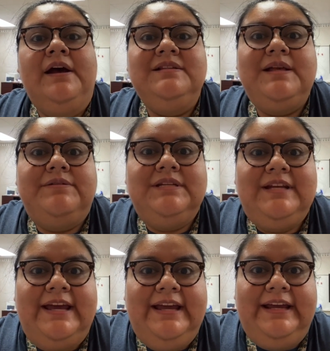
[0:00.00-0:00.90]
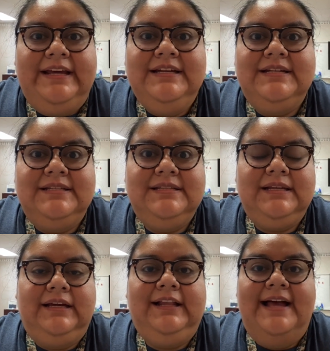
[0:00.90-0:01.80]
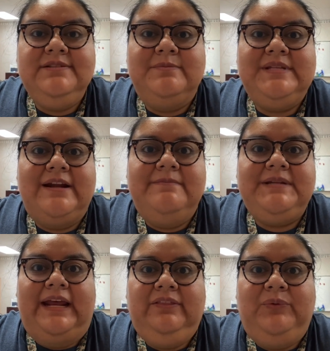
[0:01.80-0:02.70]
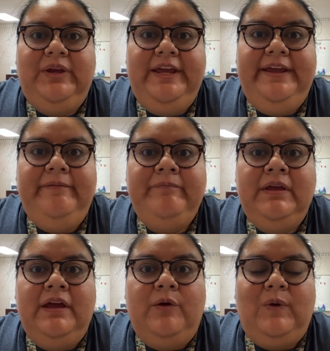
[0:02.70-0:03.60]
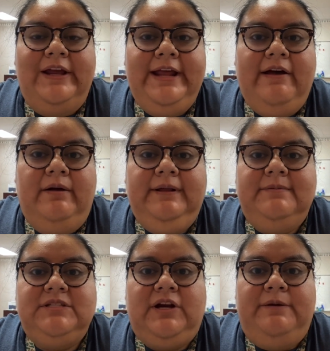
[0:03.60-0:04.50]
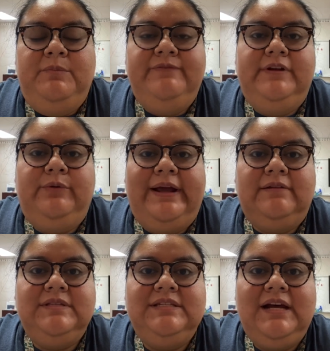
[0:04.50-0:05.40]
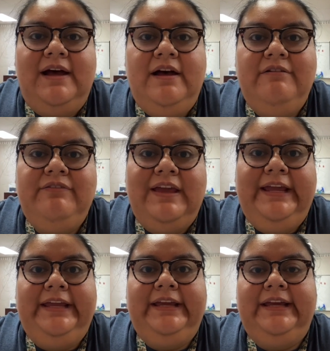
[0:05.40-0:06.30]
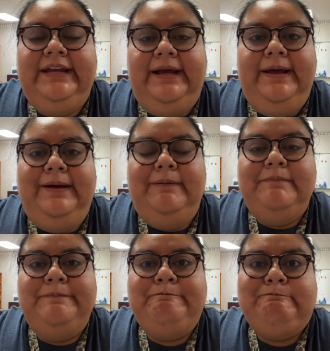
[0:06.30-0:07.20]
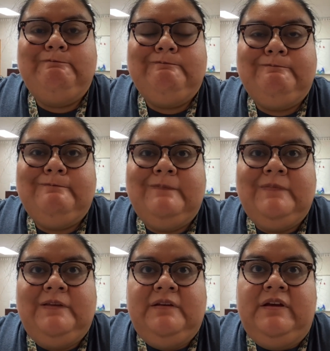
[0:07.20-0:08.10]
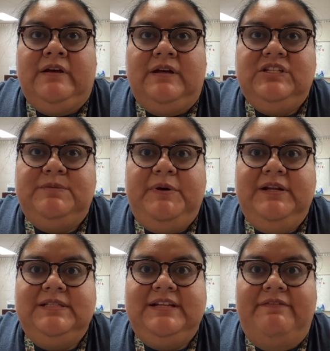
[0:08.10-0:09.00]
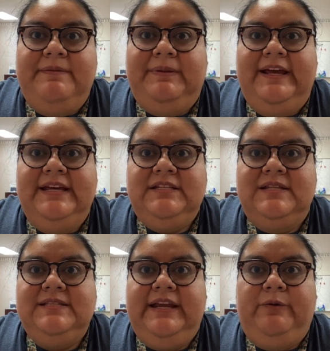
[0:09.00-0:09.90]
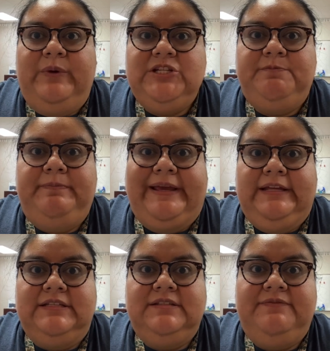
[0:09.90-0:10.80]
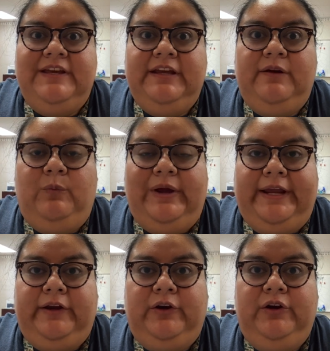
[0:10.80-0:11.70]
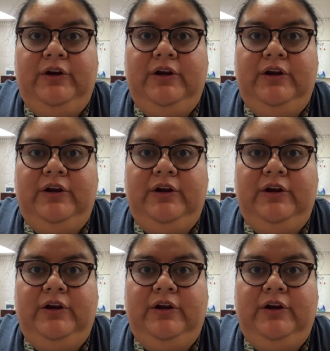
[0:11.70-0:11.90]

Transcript: So today is the classroom setup day three. Right now I'm gonna start moving around stuff and just putting stuff in place and seeing which bins fit where